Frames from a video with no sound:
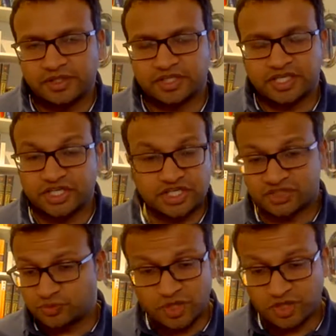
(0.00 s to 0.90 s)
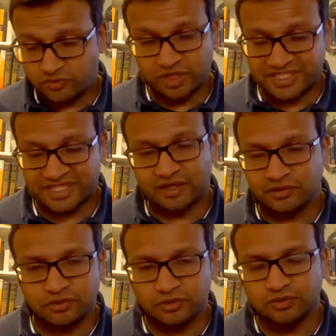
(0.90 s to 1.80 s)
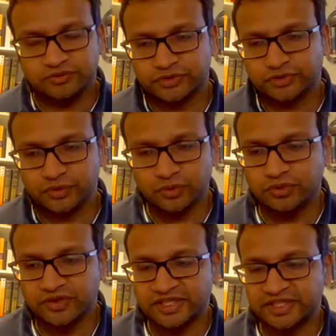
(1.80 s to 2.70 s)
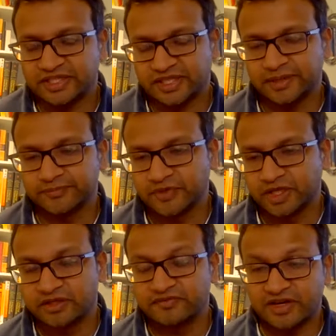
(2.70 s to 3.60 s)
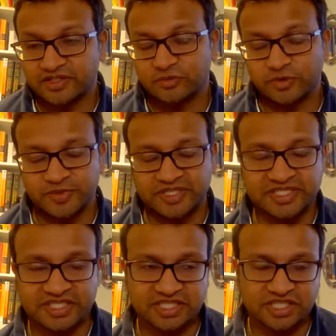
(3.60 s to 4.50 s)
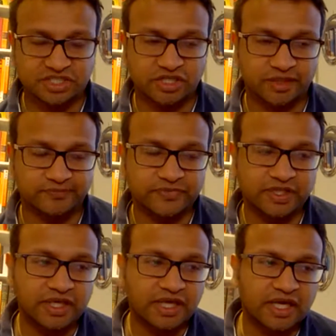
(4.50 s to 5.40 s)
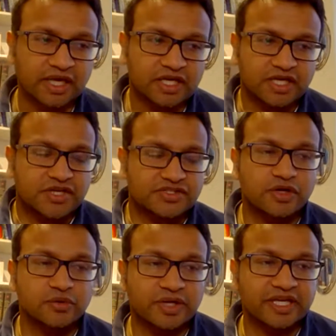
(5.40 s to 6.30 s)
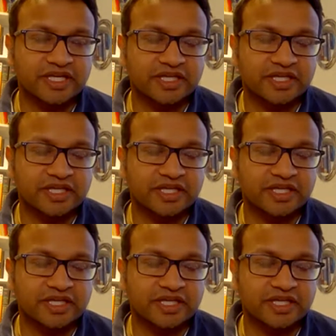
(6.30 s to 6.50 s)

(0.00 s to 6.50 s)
the clinicians weren't writing out all the various comorbidities each time. So